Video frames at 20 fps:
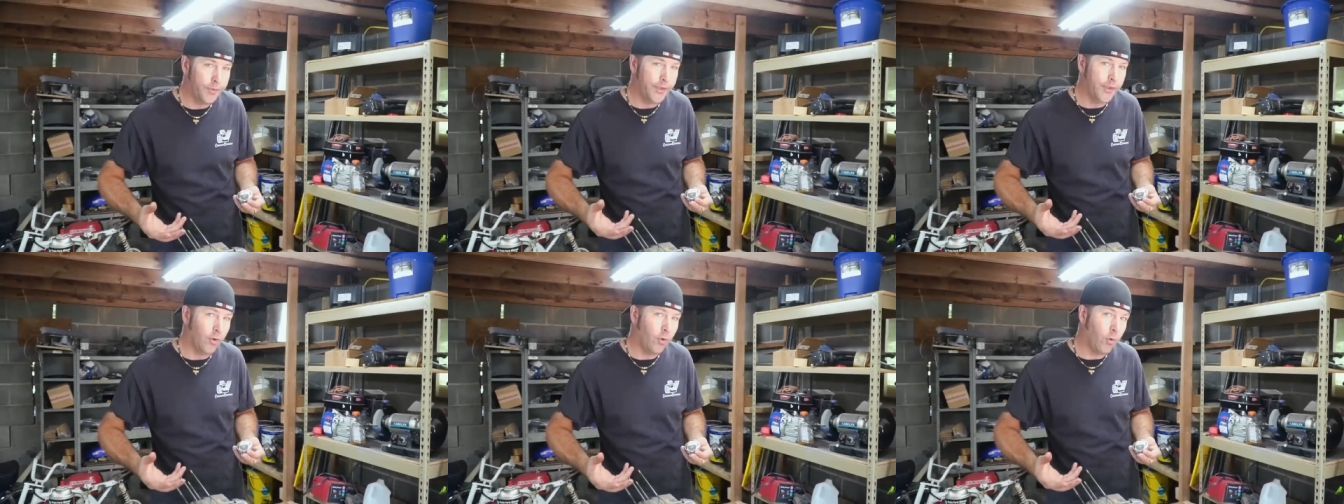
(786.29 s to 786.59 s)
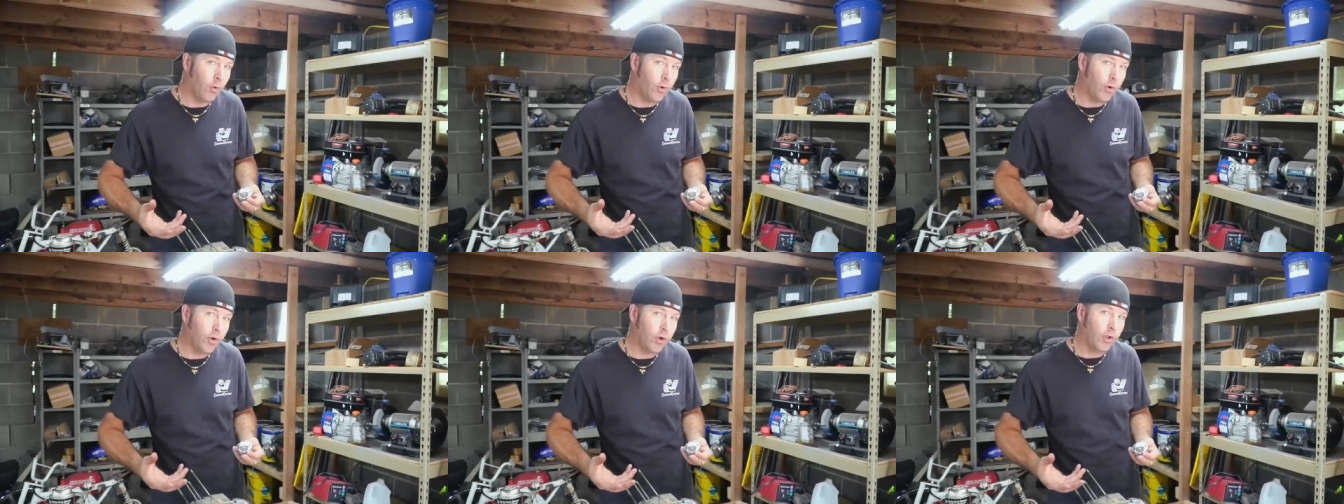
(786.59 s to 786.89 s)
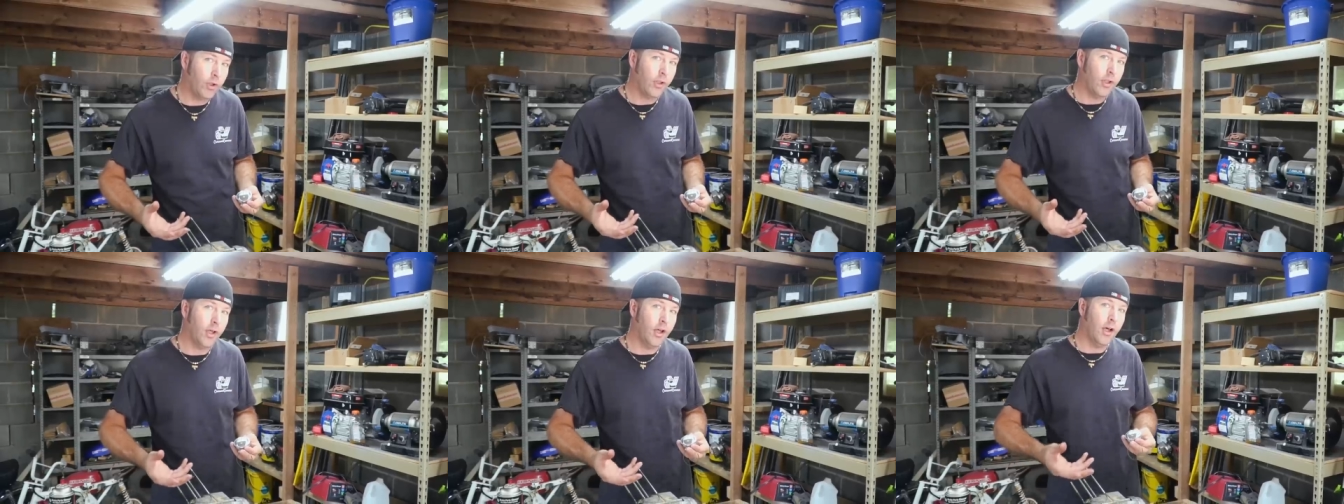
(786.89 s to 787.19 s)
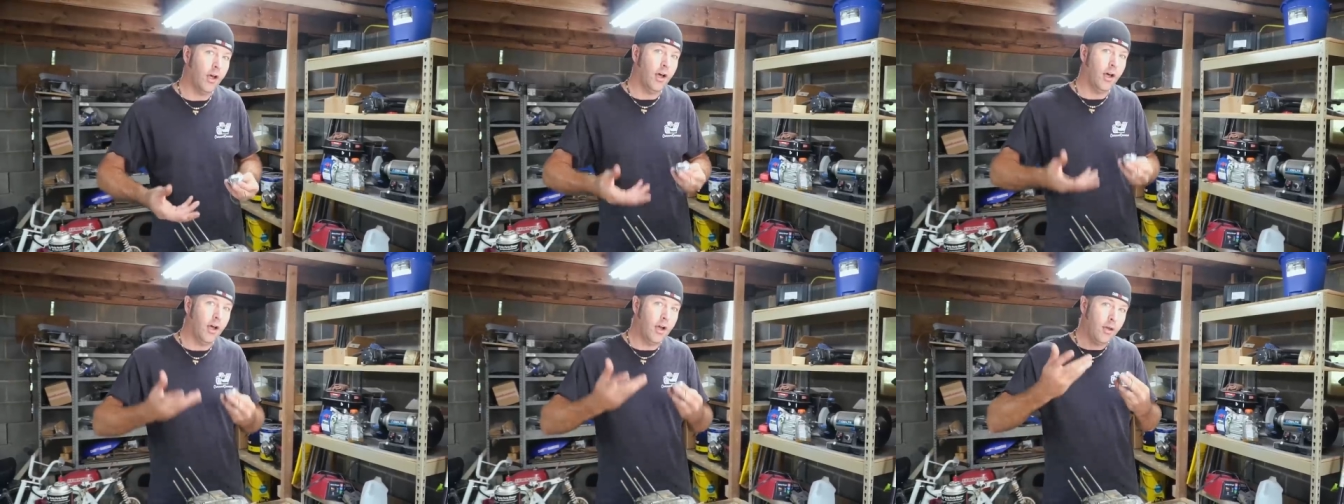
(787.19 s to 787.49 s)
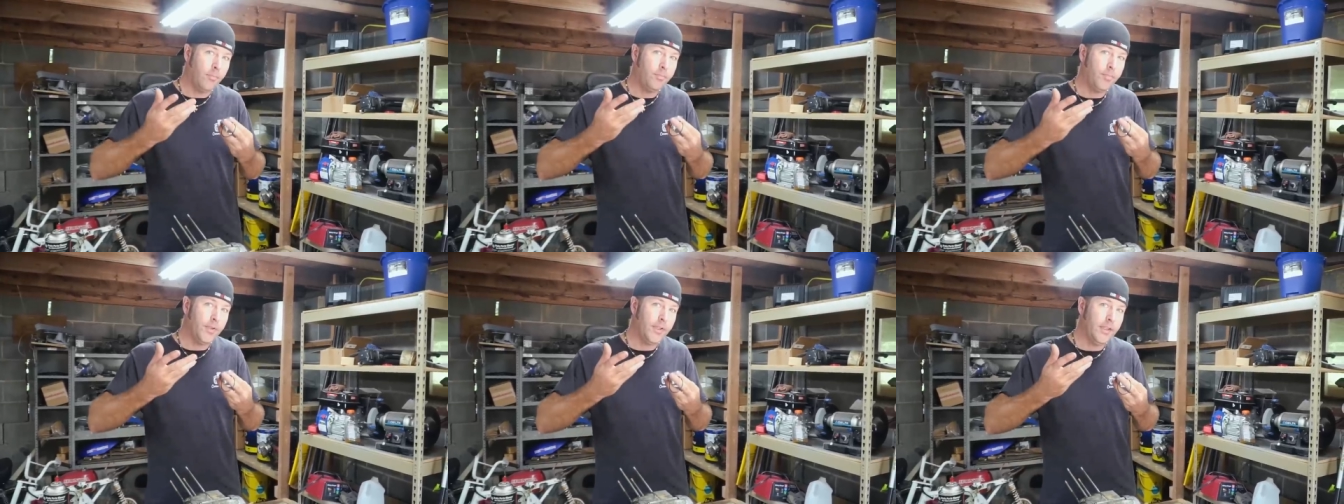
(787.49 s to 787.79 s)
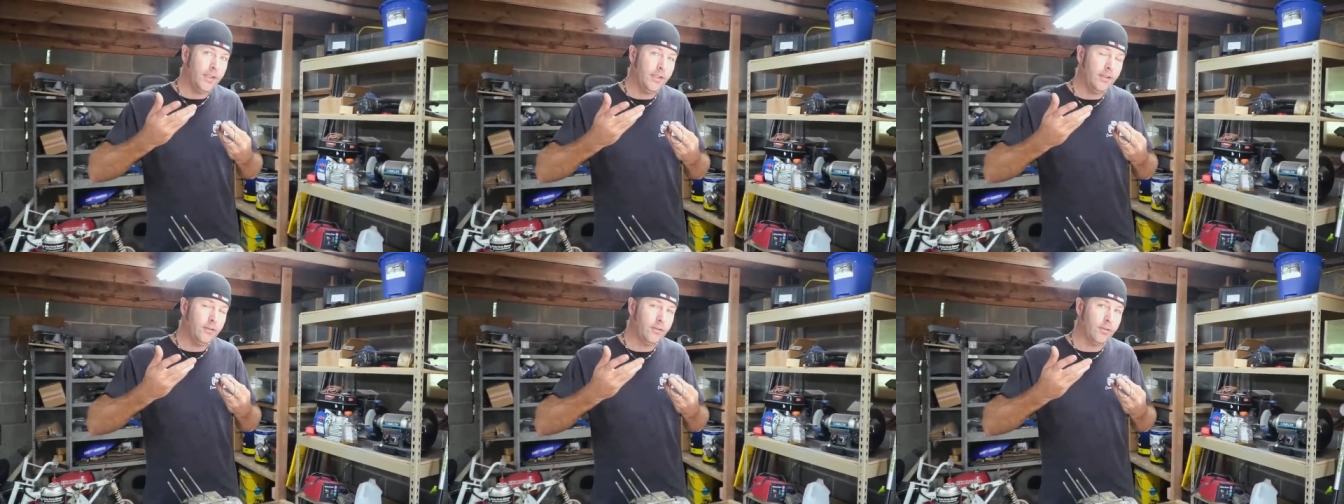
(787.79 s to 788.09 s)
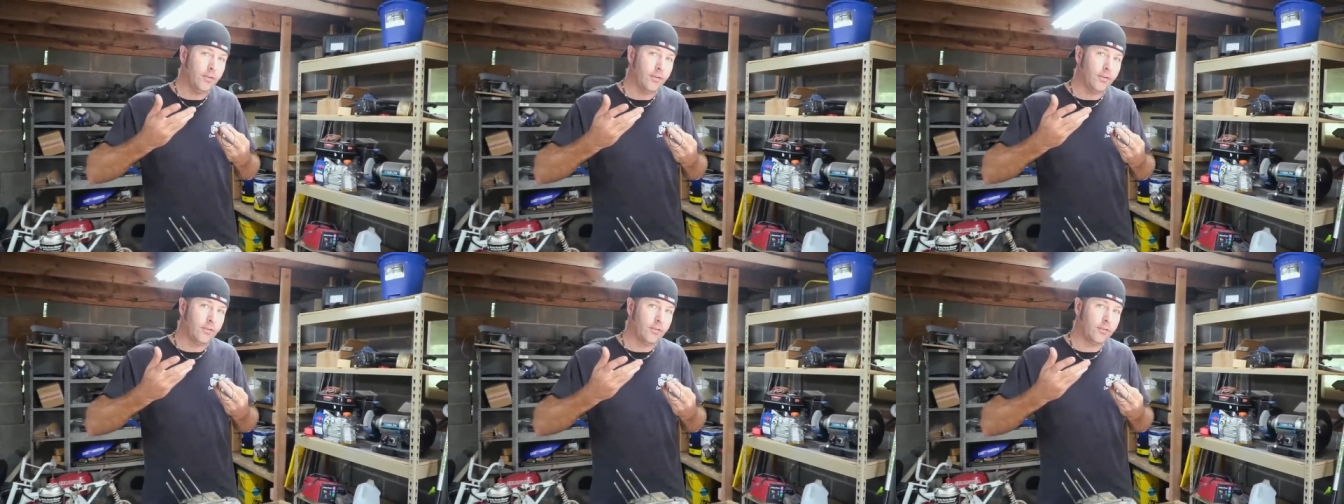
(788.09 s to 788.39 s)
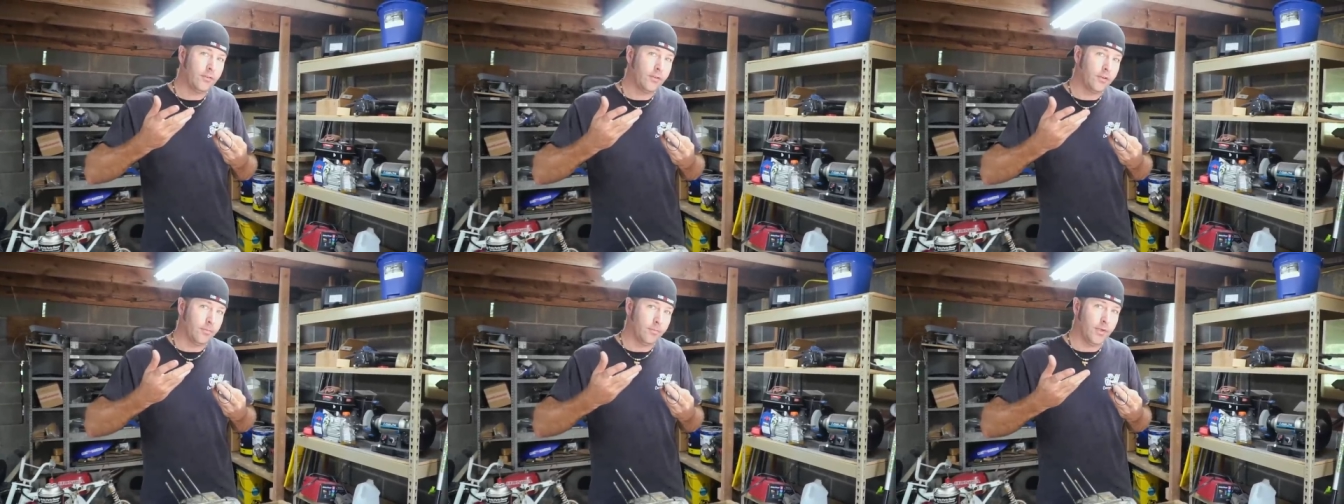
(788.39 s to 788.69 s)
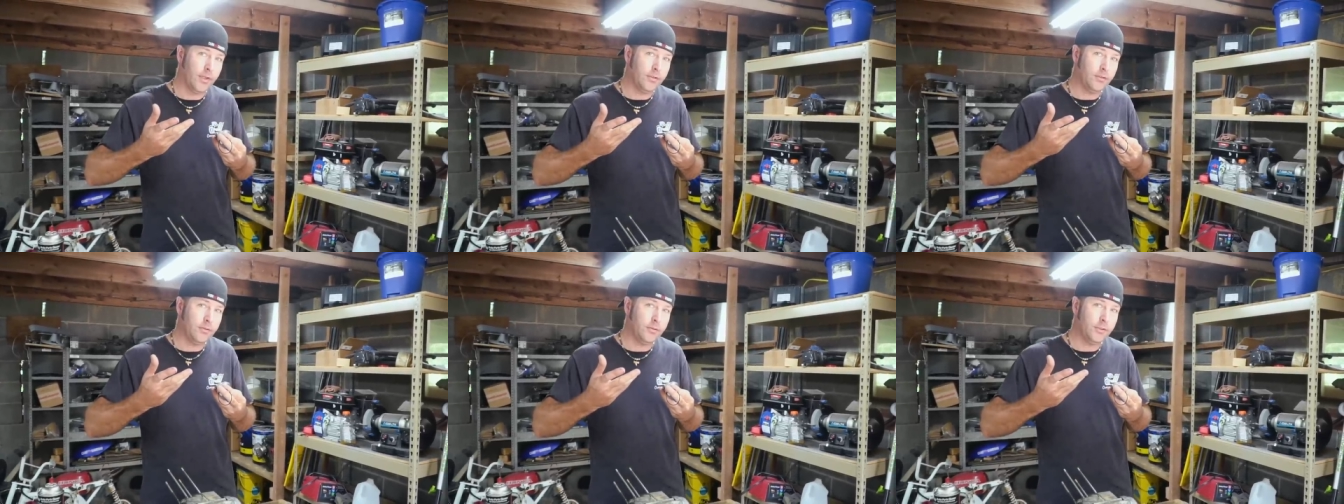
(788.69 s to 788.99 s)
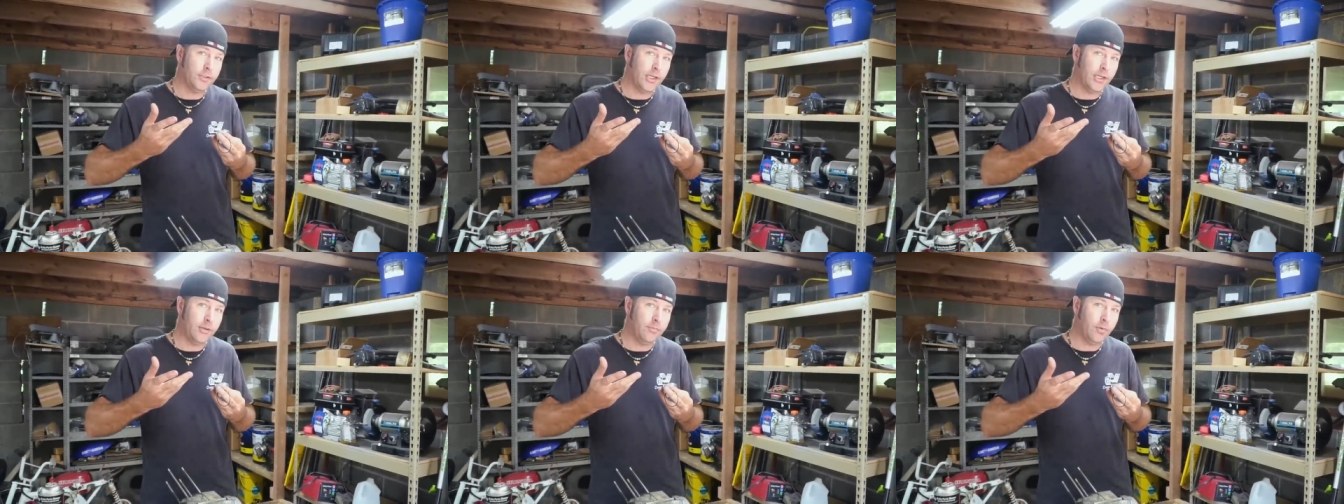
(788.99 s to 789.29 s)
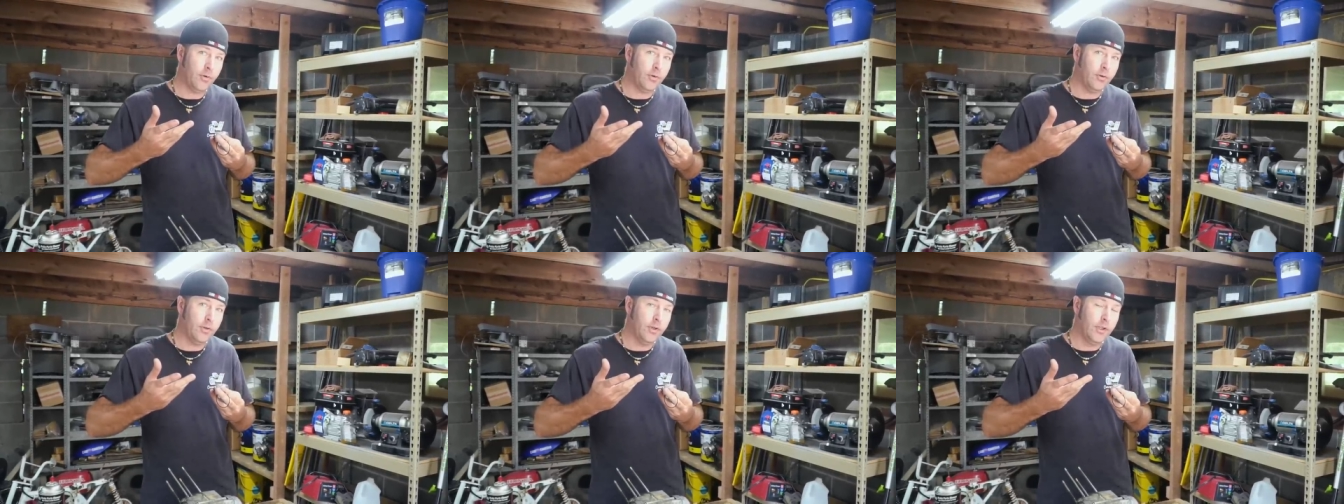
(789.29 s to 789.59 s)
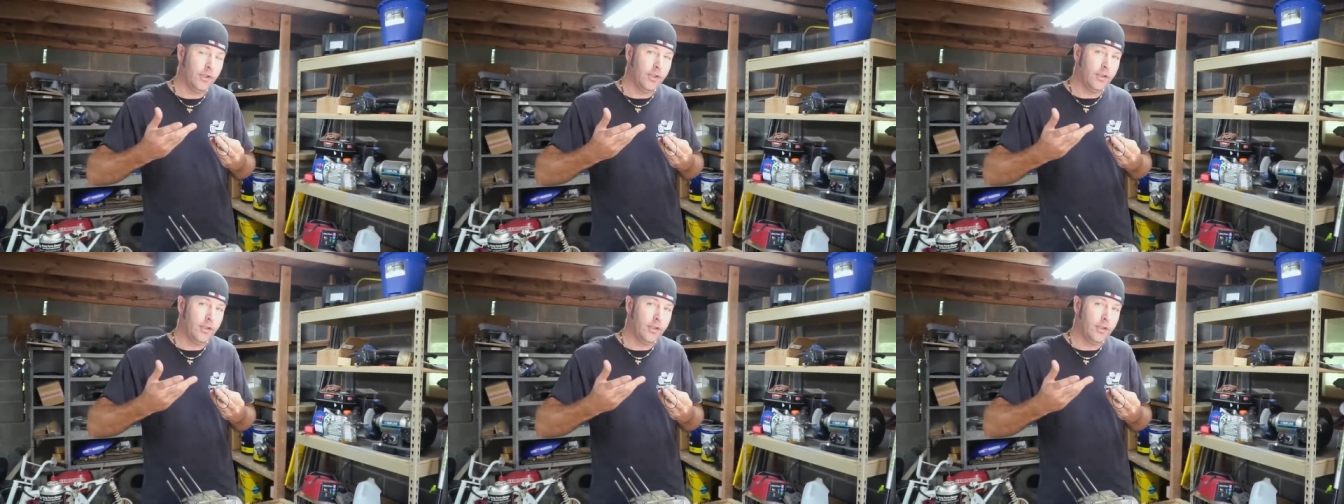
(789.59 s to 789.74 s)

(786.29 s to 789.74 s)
the oil up into the combustion chamber,